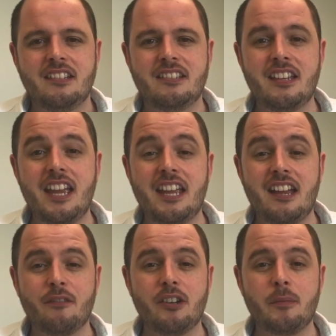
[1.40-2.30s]
Today,
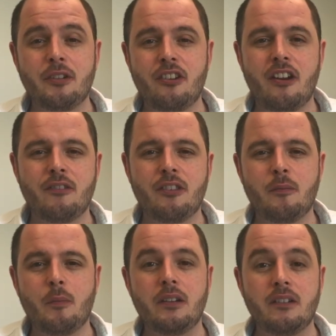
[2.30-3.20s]
I'm going to be sharing with you
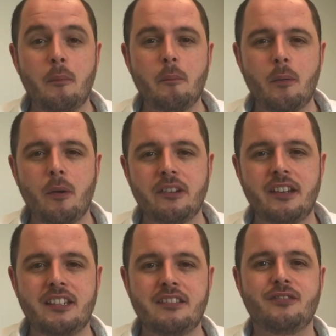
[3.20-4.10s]
my #1
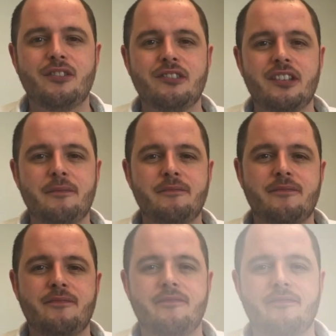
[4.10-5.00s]
interview tip.